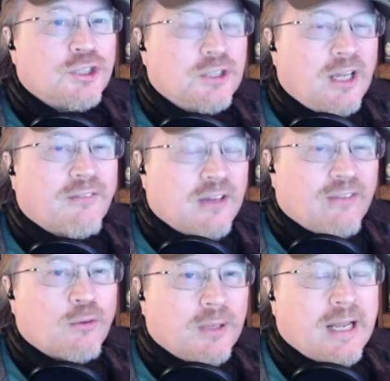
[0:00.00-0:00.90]
of
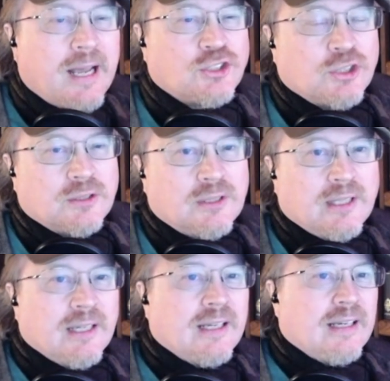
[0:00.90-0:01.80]
government action
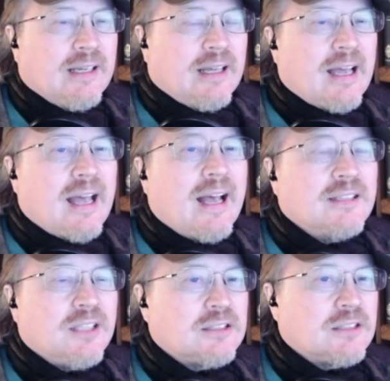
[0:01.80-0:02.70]

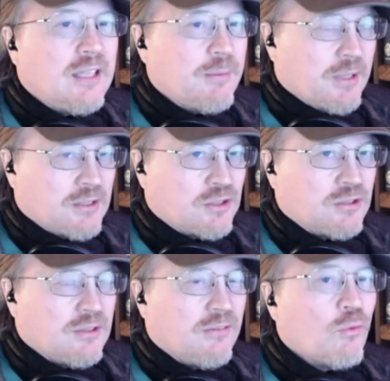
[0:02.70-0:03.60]
has its limits,
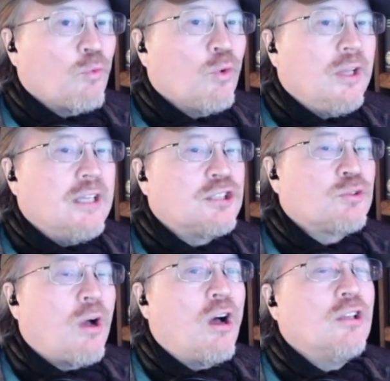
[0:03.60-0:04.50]
really
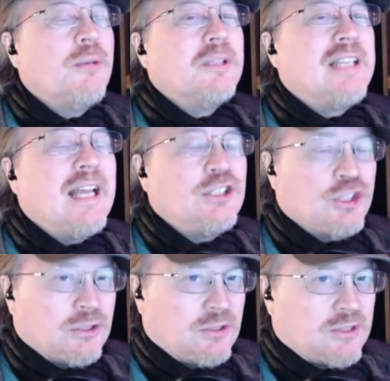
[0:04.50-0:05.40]
strong
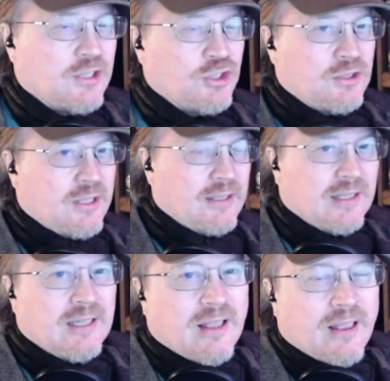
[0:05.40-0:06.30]
limitations, I should say.
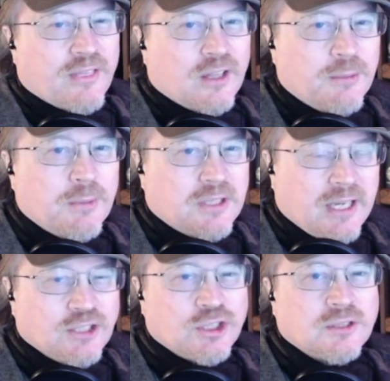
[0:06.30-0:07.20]
The
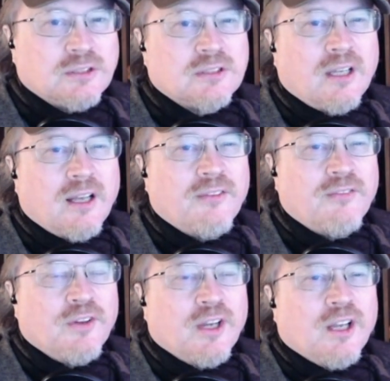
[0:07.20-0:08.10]
limitations
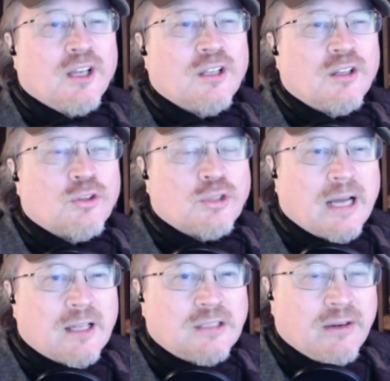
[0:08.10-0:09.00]
of
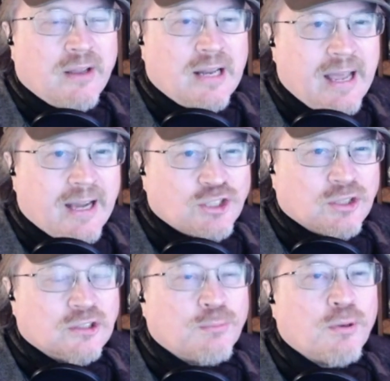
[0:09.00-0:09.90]
totalitarian
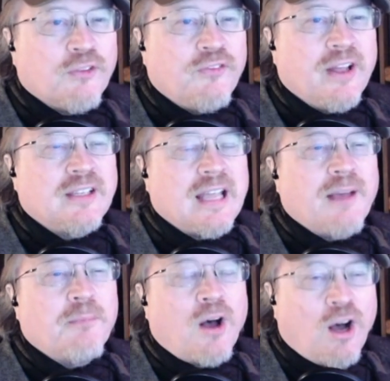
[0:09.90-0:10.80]
action to prevent a
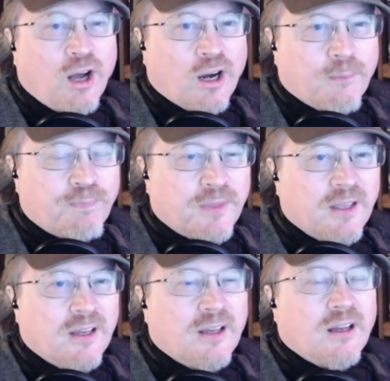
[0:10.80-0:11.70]
harm
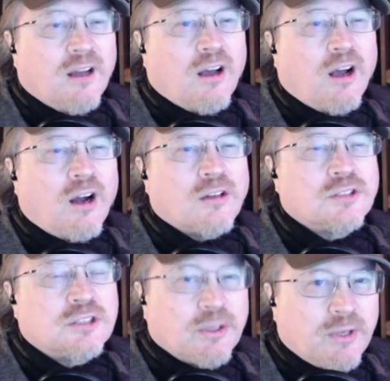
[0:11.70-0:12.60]
are
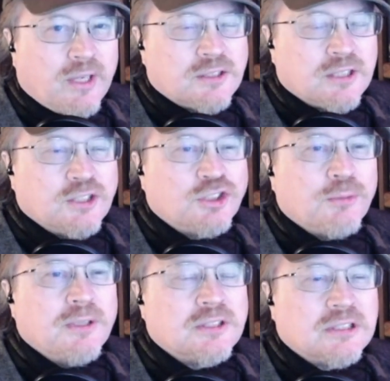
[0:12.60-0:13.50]
serious and should
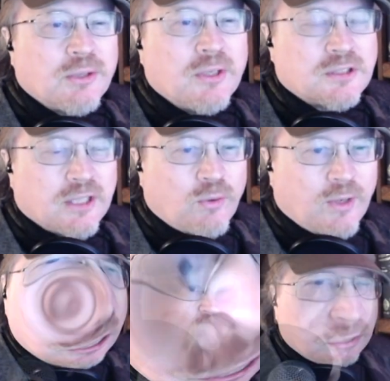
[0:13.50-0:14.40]
be seriously
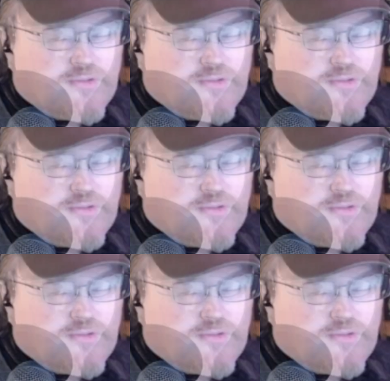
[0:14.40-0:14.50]
questioned.